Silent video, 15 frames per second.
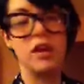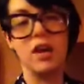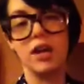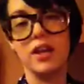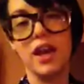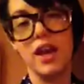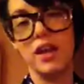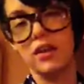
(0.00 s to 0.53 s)

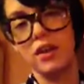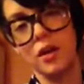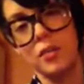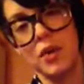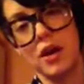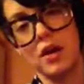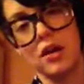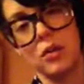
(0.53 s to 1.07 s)
Again, I'm
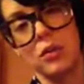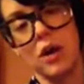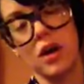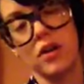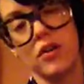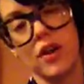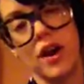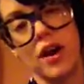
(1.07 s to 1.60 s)
not going to
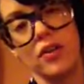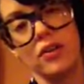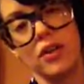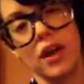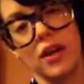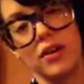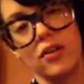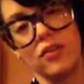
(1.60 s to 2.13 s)
walk around.
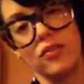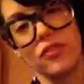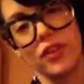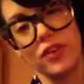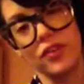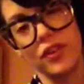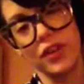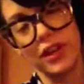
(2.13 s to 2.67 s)
I don't
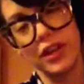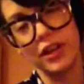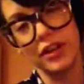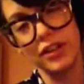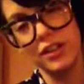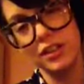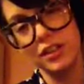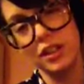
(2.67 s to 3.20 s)
feel very
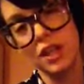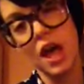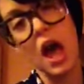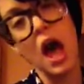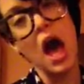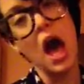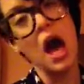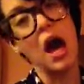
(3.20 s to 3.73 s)
good.
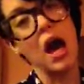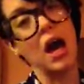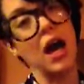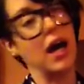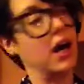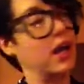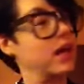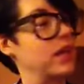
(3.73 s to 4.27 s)

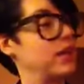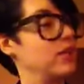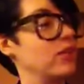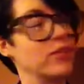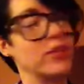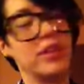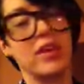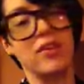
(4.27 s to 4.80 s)
I don't
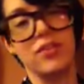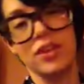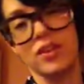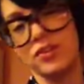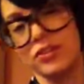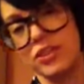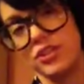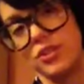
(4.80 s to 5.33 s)
really have the
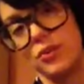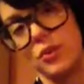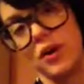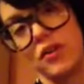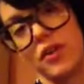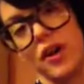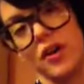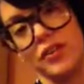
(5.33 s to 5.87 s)
energy to
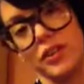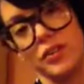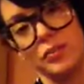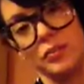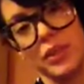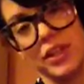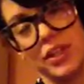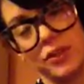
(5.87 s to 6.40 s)
walk around and
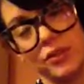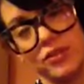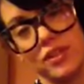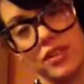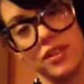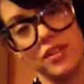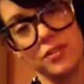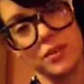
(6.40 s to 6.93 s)
be
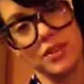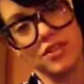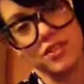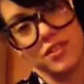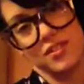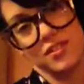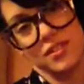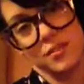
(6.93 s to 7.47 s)
cutesy, especially
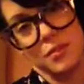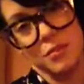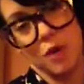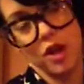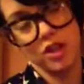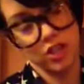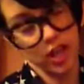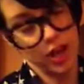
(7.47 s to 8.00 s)
since I'm in
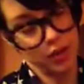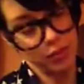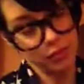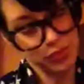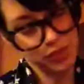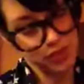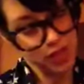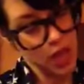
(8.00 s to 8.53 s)
my
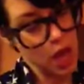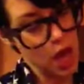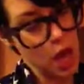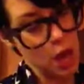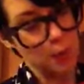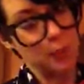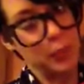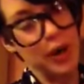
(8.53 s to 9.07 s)
jams.
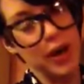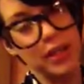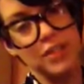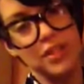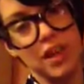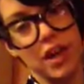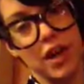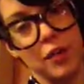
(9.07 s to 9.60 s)

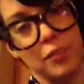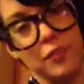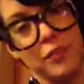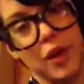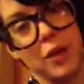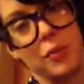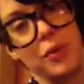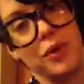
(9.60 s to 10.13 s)
But
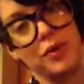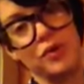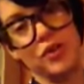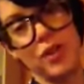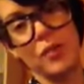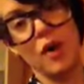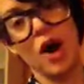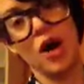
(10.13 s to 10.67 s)
I'll put
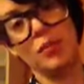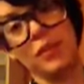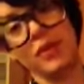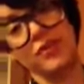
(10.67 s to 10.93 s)
them on my